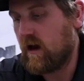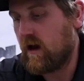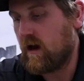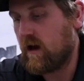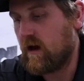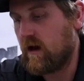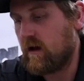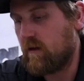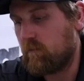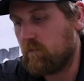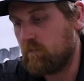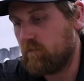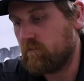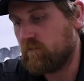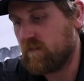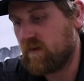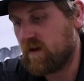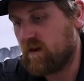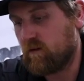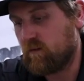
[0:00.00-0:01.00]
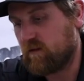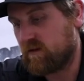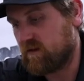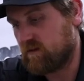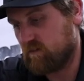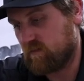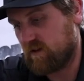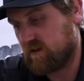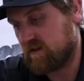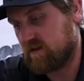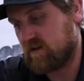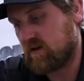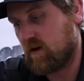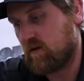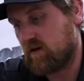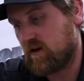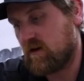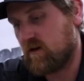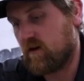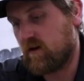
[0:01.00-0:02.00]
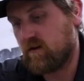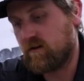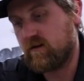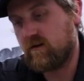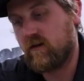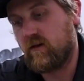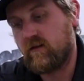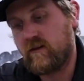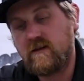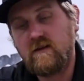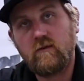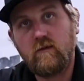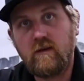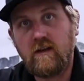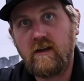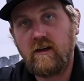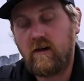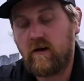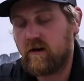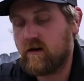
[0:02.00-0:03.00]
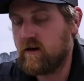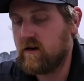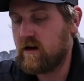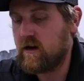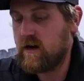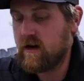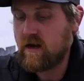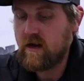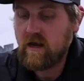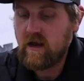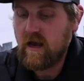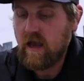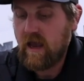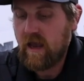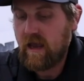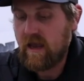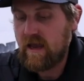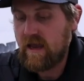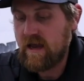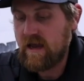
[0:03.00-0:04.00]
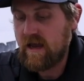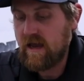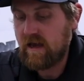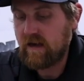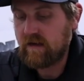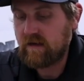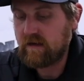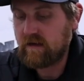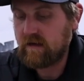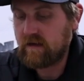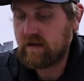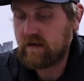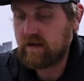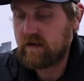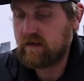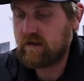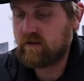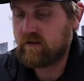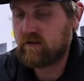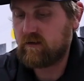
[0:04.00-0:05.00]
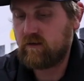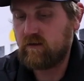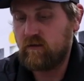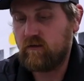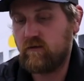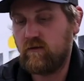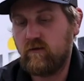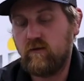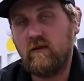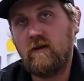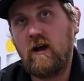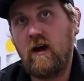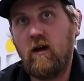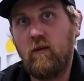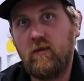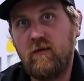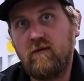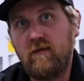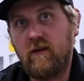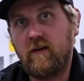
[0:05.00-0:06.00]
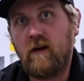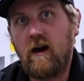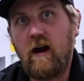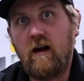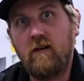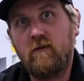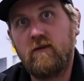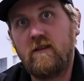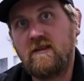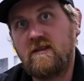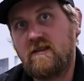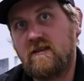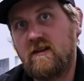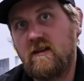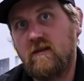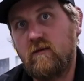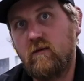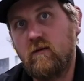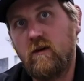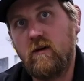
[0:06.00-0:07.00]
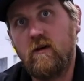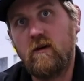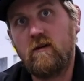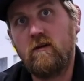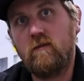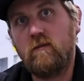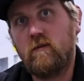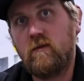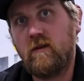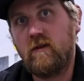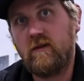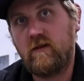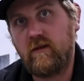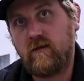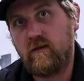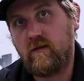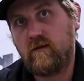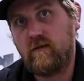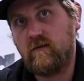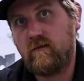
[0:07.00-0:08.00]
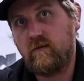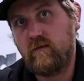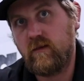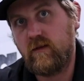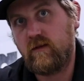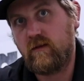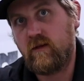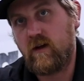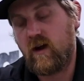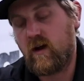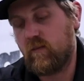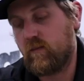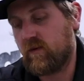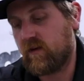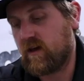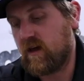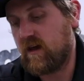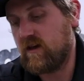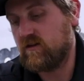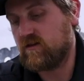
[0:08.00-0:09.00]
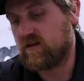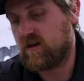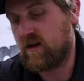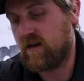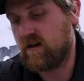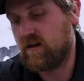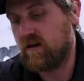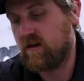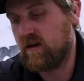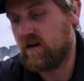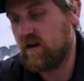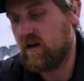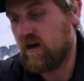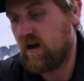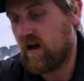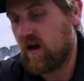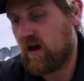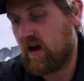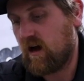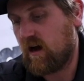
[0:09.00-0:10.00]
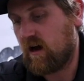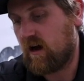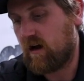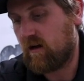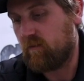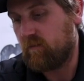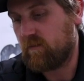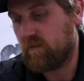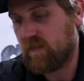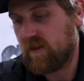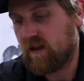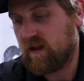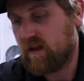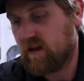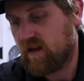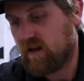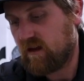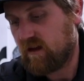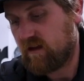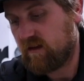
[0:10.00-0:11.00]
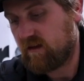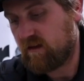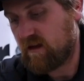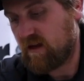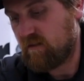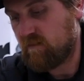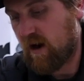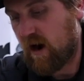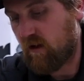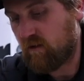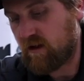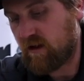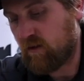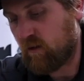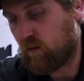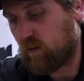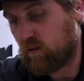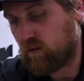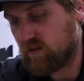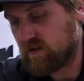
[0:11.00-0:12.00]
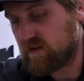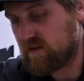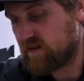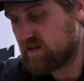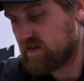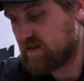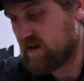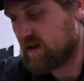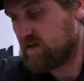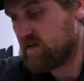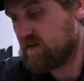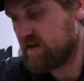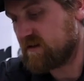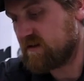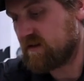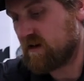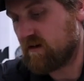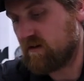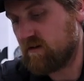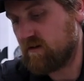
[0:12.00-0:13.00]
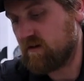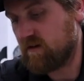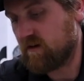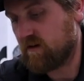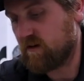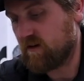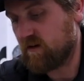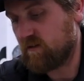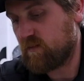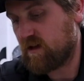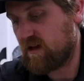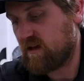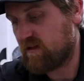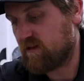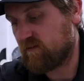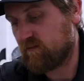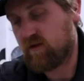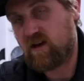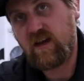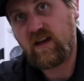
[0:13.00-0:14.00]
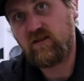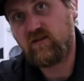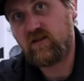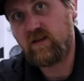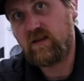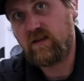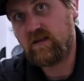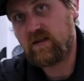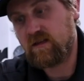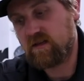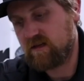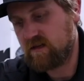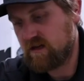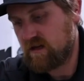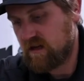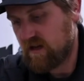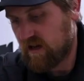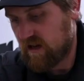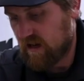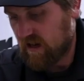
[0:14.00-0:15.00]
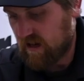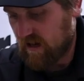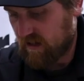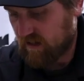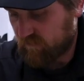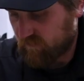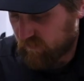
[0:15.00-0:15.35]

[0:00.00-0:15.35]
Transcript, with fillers: you know, with this coating on this one here. And to help you figure out if this is going to work with your application, the mounting holes center to center are going to be 3 inches. And